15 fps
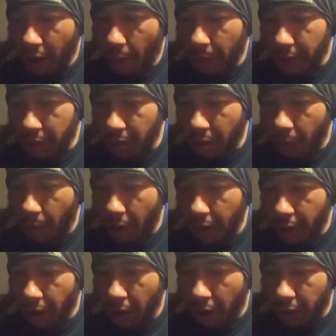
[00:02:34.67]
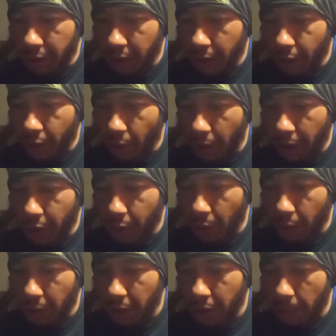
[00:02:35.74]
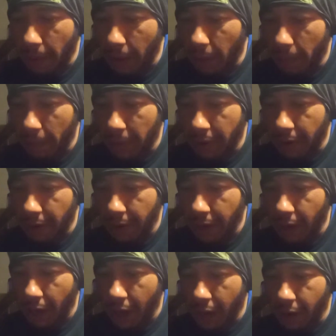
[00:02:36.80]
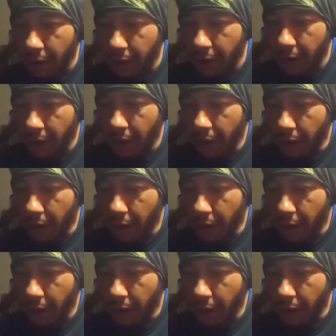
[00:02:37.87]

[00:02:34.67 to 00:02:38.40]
we still wanted y'all to enjoy a juicy tomato beer in honor